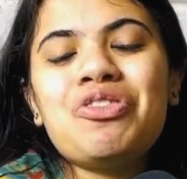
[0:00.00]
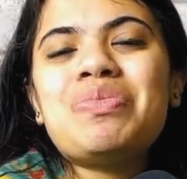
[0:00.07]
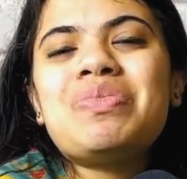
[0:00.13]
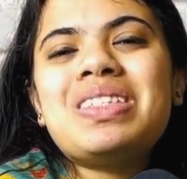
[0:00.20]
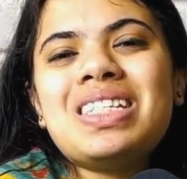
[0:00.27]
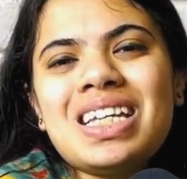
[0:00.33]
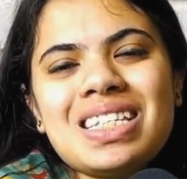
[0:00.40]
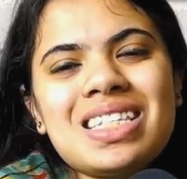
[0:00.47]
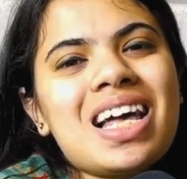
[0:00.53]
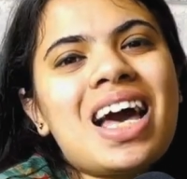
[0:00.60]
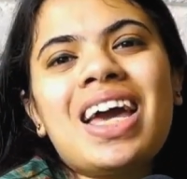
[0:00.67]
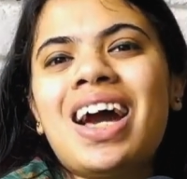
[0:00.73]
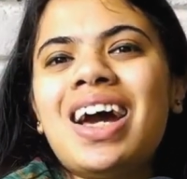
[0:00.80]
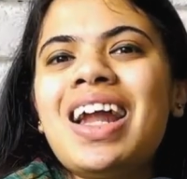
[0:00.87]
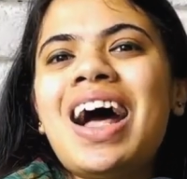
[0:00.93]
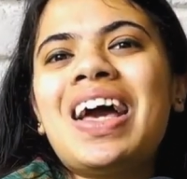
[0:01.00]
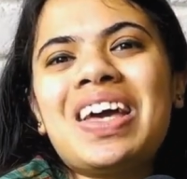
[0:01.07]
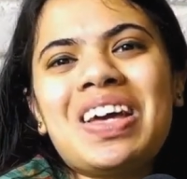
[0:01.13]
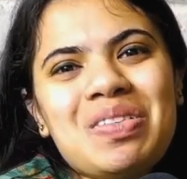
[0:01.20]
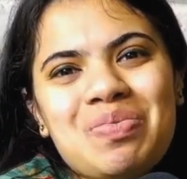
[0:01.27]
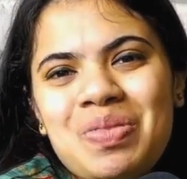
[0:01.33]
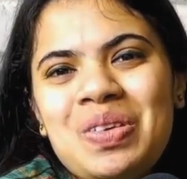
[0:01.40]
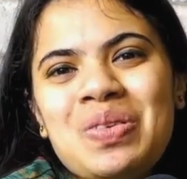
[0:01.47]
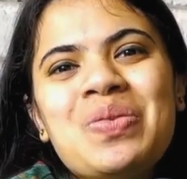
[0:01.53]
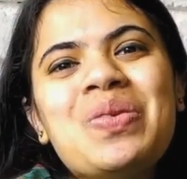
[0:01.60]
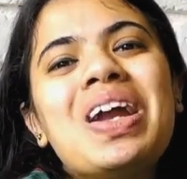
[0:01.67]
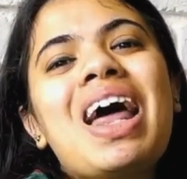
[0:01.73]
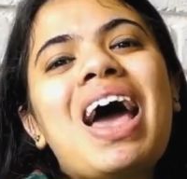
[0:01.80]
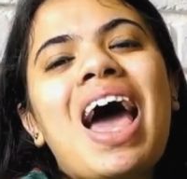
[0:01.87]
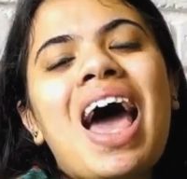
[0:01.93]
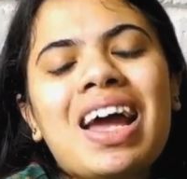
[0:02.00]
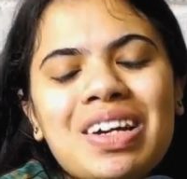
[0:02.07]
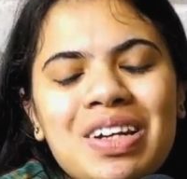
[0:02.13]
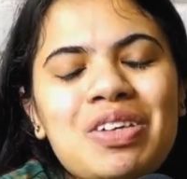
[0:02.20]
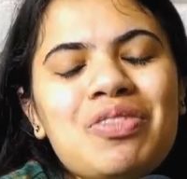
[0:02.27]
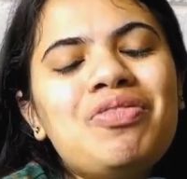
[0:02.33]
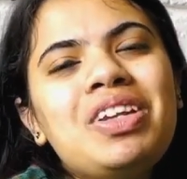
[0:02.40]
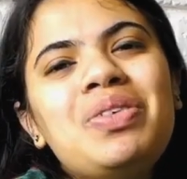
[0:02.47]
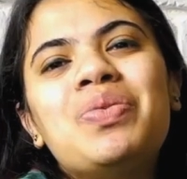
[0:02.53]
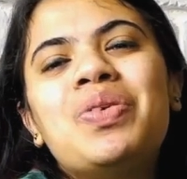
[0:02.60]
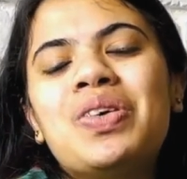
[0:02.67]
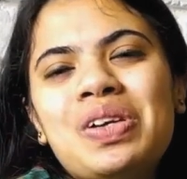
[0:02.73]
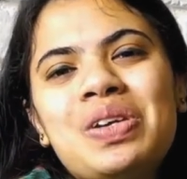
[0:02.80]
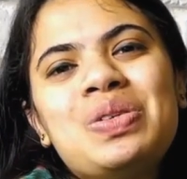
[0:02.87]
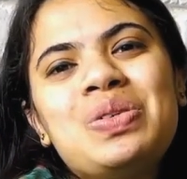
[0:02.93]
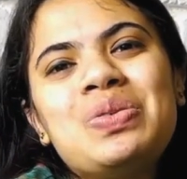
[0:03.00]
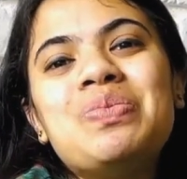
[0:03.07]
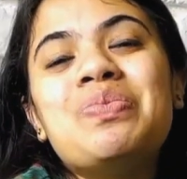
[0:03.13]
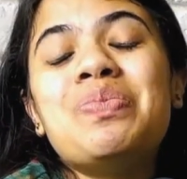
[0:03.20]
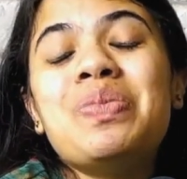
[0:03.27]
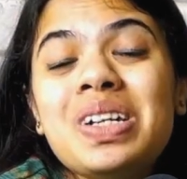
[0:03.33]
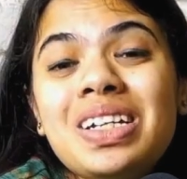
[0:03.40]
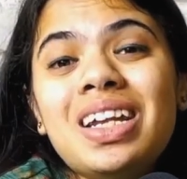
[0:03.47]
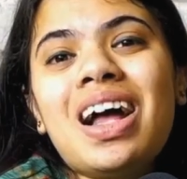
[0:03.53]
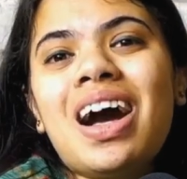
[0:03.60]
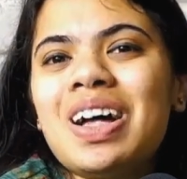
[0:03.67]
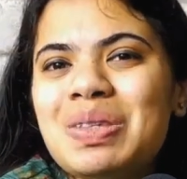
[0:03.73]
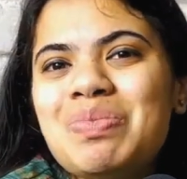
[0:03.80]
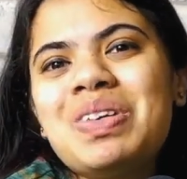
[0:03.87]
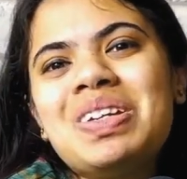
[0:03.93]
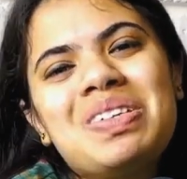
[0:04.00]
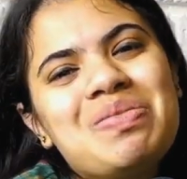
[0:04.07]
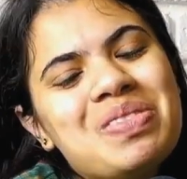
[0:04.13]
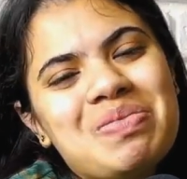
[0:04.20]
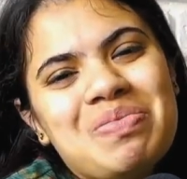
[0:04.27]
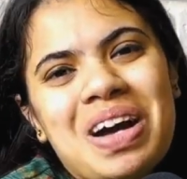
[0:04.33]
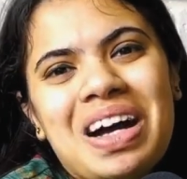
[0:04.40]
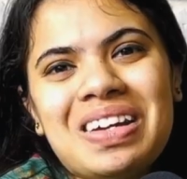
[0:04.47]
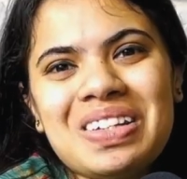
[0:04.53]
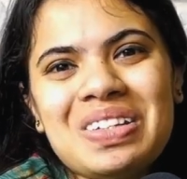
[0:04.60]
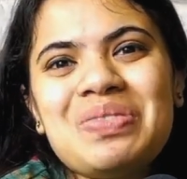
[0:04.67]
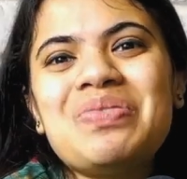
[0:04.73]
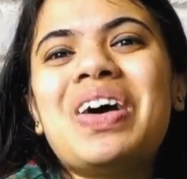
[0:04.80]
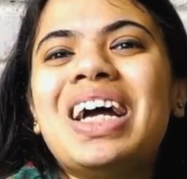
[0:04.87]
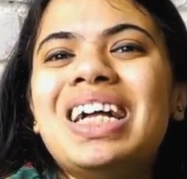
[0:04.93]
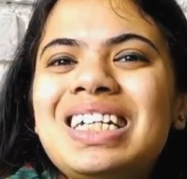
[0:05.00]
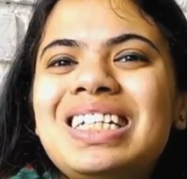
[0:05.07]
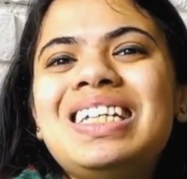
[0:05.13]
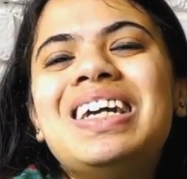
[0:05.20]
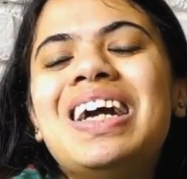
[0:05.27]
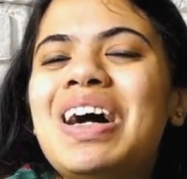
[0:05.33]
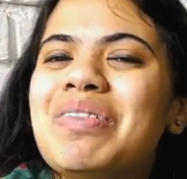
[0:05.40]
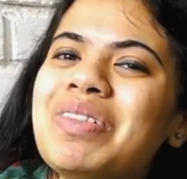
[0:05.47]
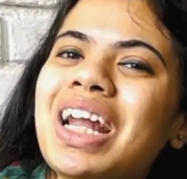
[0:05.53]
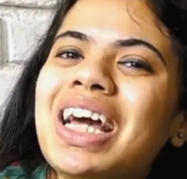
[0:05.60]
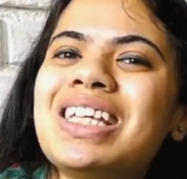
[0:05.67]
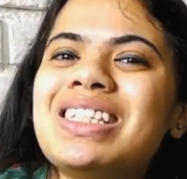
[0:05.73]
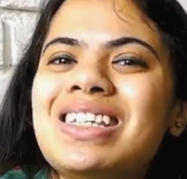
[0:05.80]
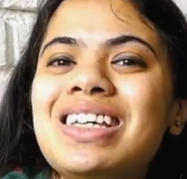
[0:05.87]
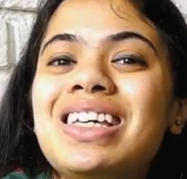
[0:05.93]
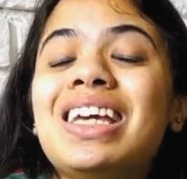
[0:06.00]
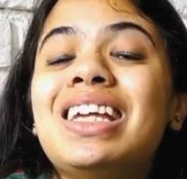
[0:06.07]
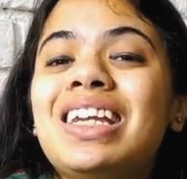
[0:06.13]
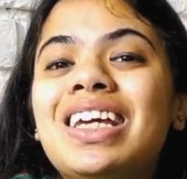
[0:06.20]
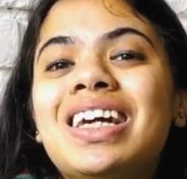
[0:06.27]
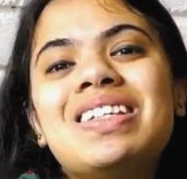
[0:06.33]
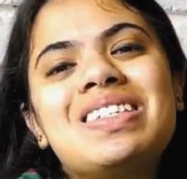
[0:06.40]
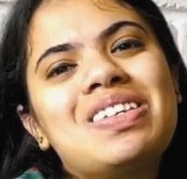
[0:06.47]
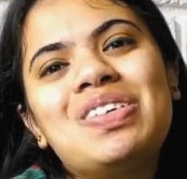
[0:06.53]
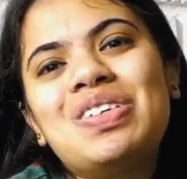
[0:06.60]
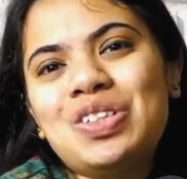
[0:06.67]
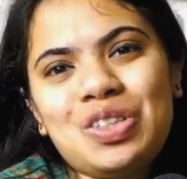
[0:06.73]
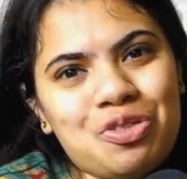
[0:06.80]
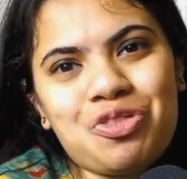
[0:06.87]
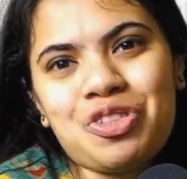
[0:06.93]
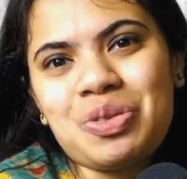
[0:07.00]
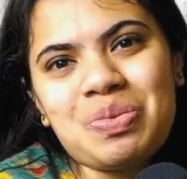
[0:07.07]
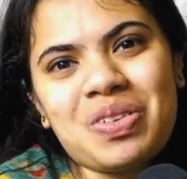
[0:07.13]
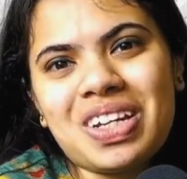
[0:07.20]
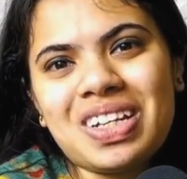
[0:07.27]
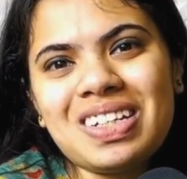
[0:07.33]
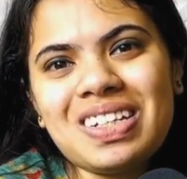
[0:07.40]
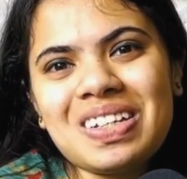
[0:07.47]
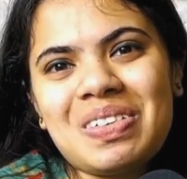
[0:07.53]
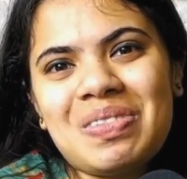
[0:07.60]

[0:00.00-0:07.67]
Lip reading: from CSIR IIP who are actively working to build an Atmanirbhar Bharat while decarbonizing India's energy footprint.